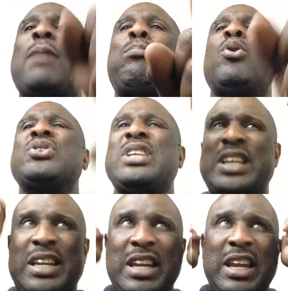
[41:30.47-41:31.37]
help us
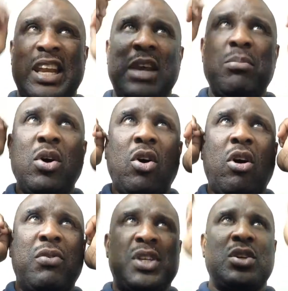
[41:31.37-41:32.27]
in the name
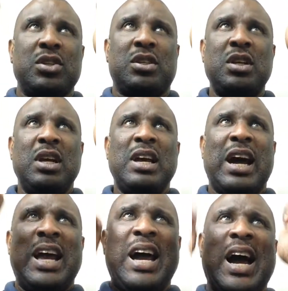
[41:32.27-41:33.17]
of Jesus.
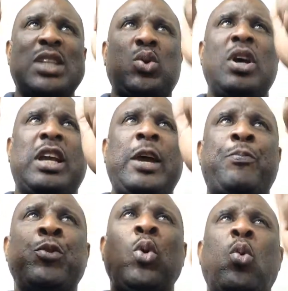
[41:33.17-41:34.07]
I ask you
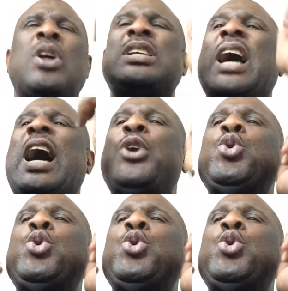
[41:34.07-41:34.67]
again, what are